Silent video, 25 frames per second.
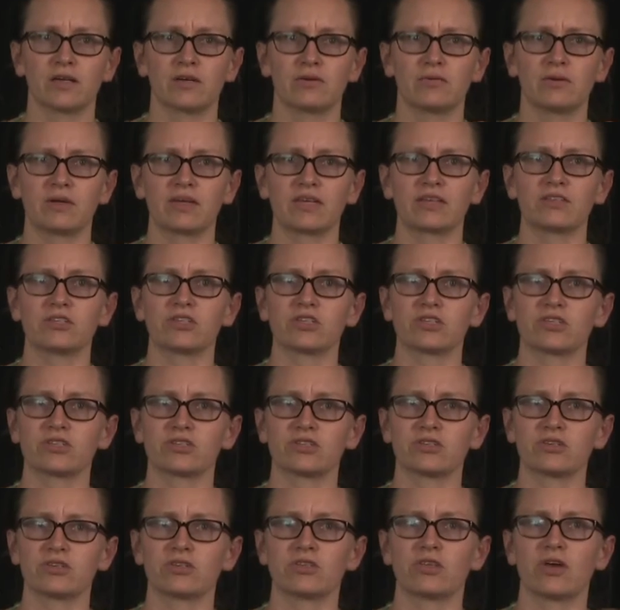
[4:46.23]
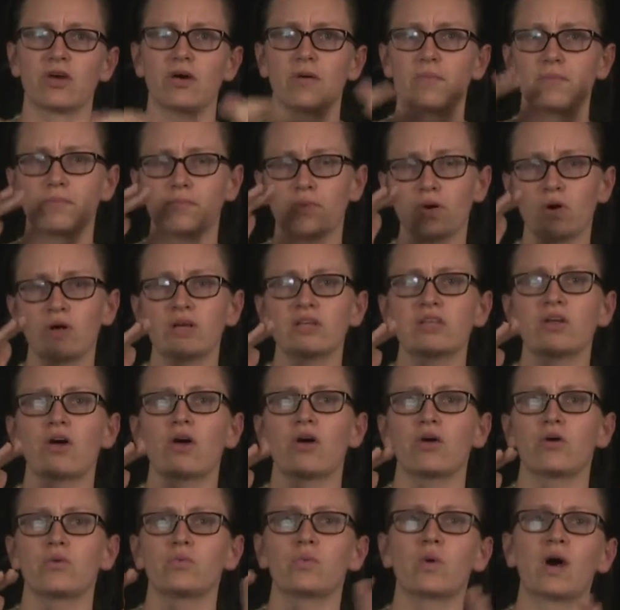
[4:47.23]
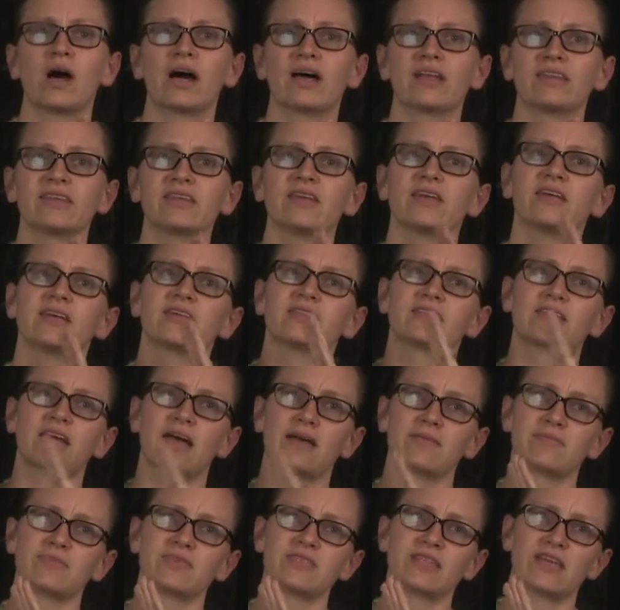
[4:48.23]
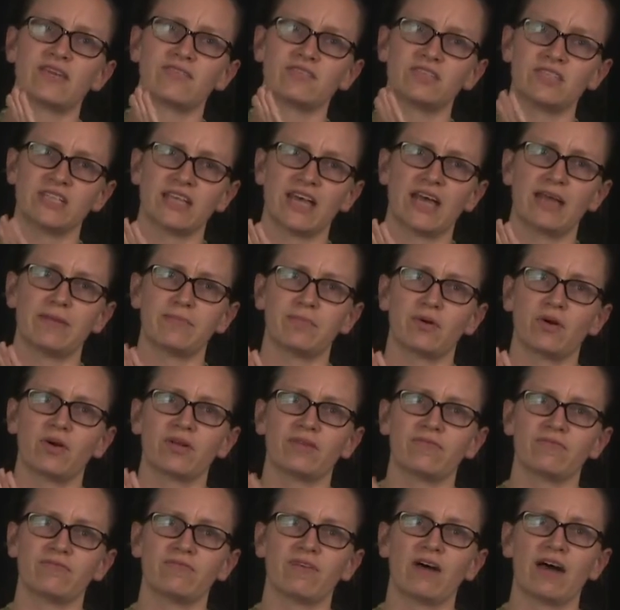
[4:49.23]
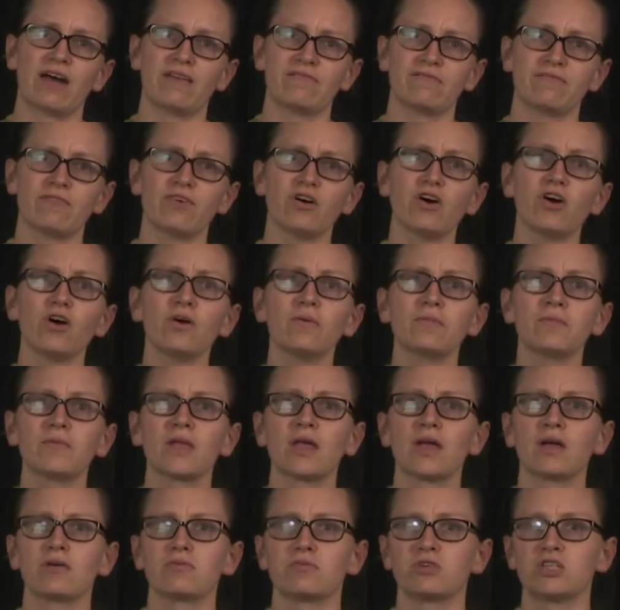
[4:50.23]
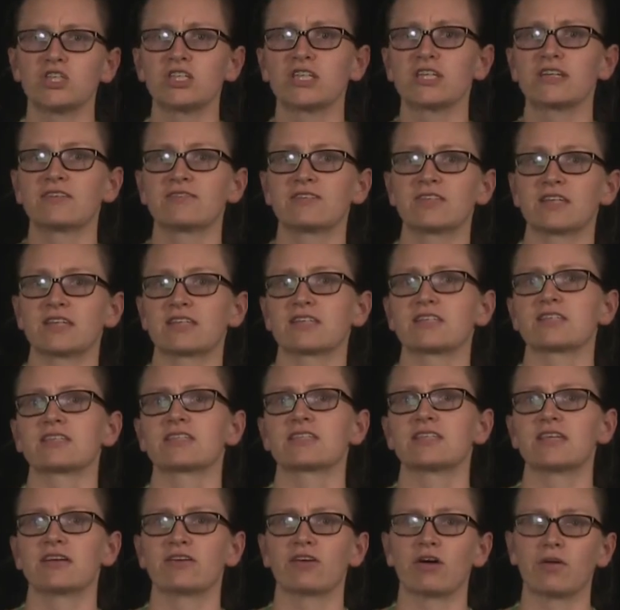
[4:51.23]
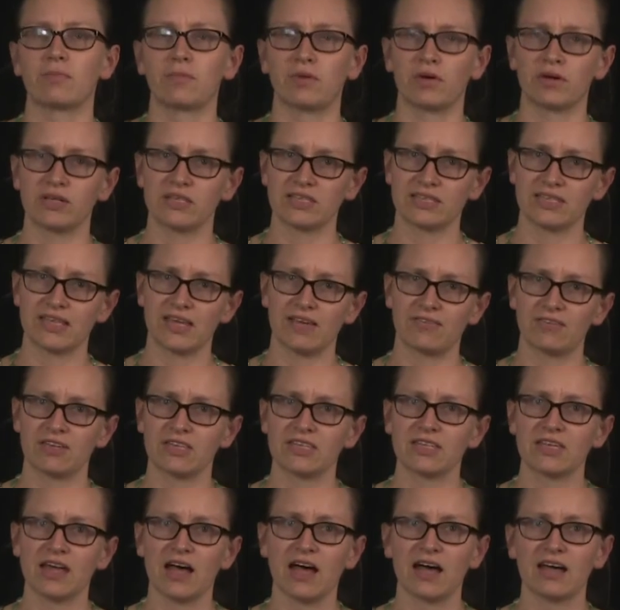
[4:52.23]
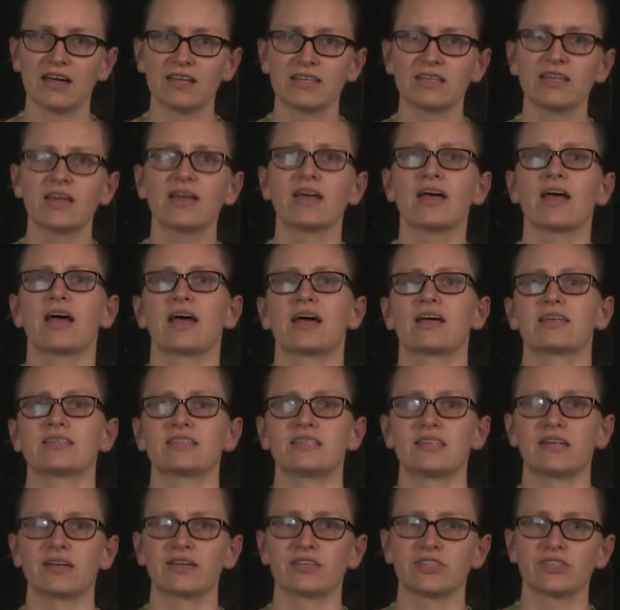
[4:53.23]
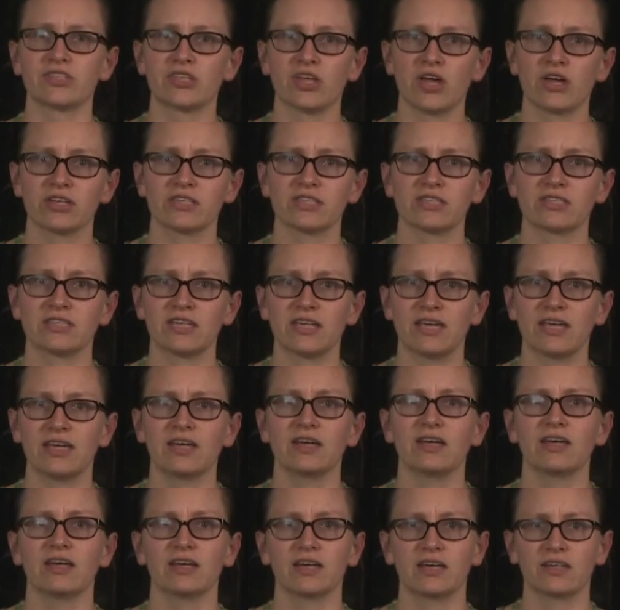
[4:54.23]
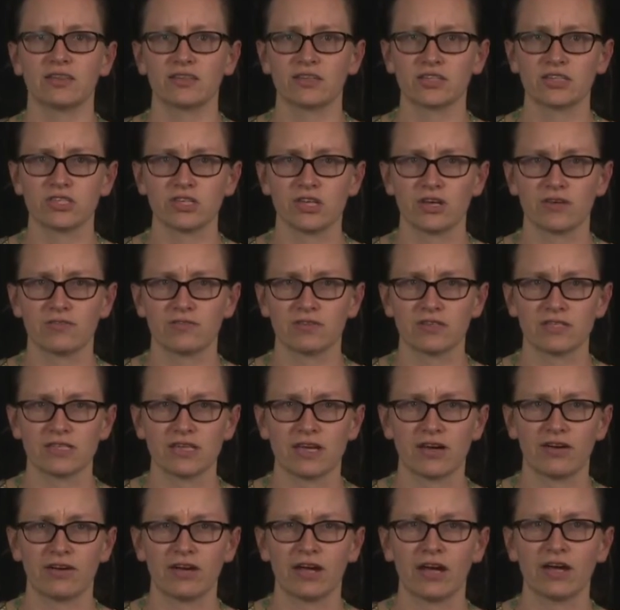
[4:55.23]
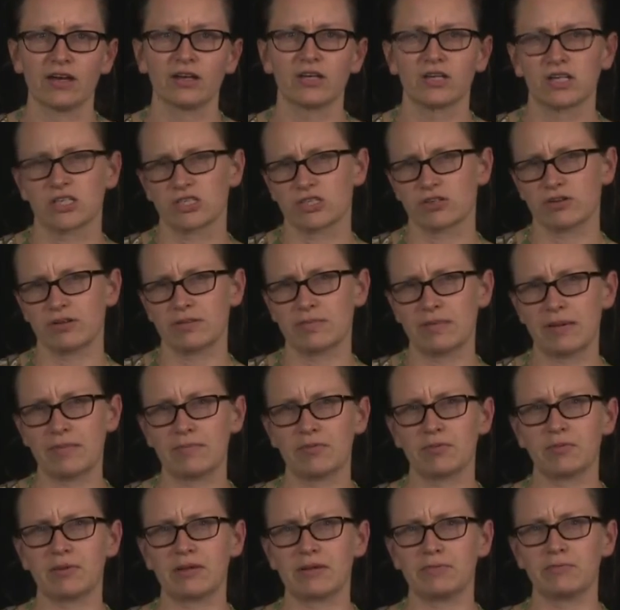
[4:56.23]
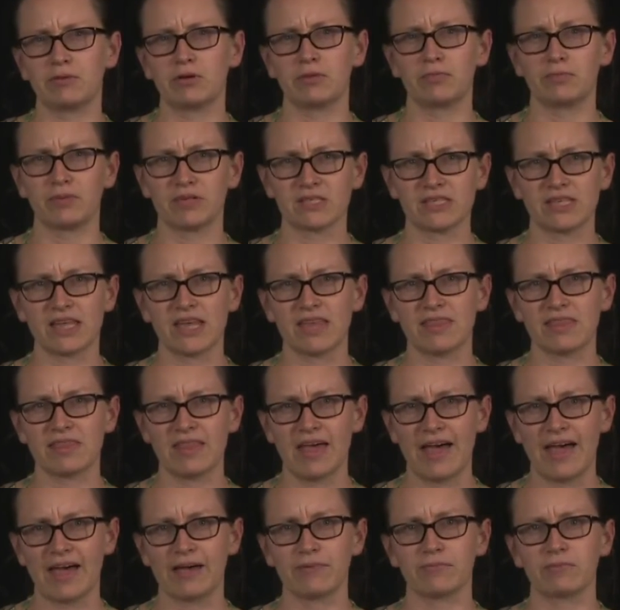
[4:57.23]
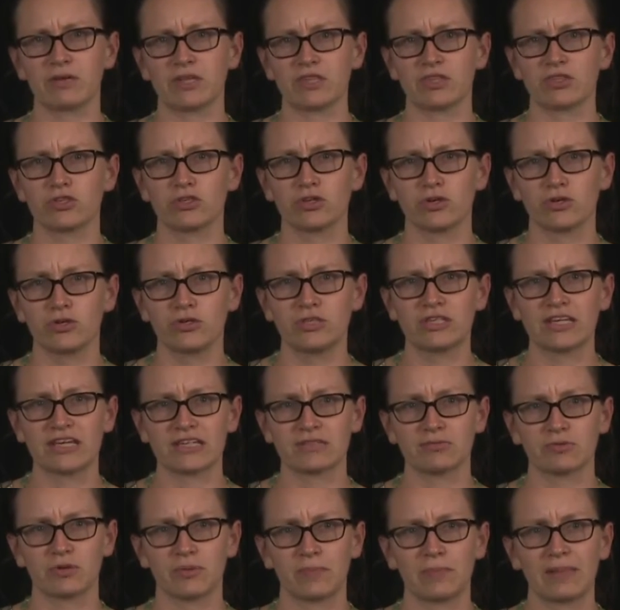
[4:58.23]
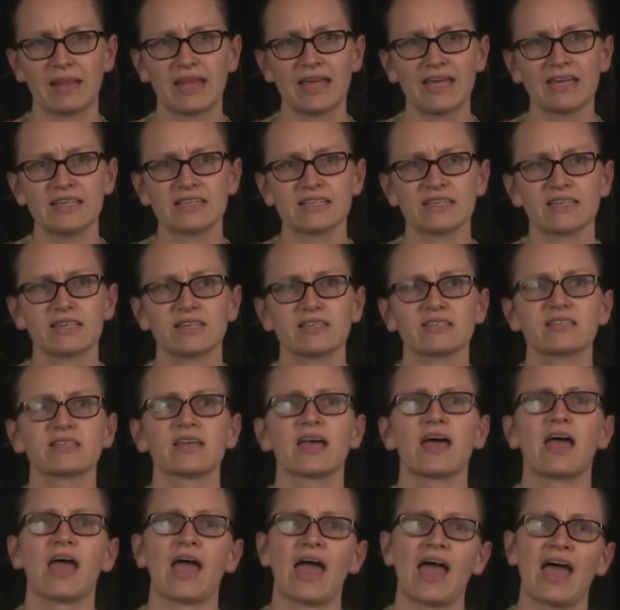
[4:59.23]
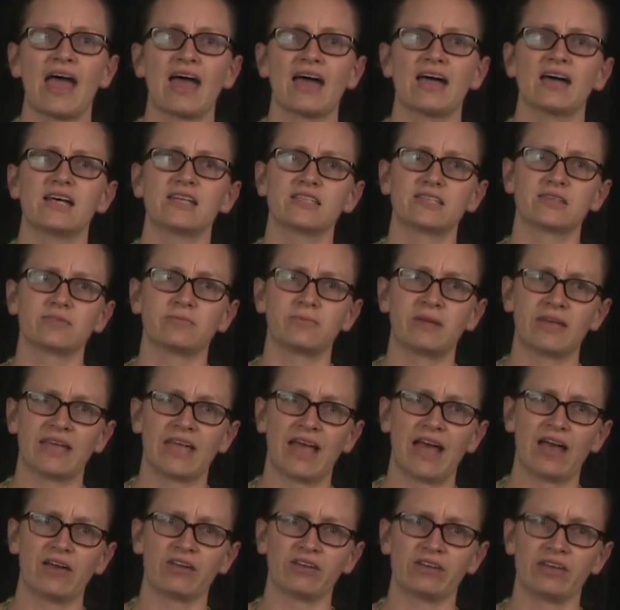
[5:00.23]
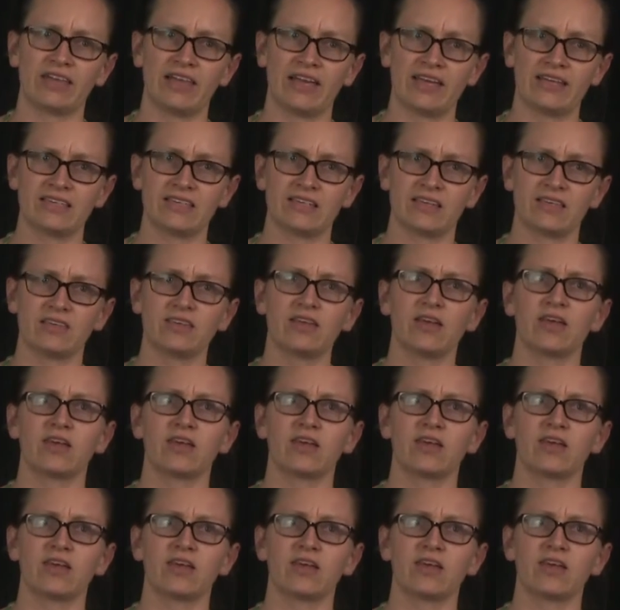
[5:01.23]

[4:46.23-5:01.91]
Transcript: We can just do the 0.01 times 78.54, which gives us 0.79 as the uncertainty in the surface area. So remember, we will present that with 2 decimal places as we calculated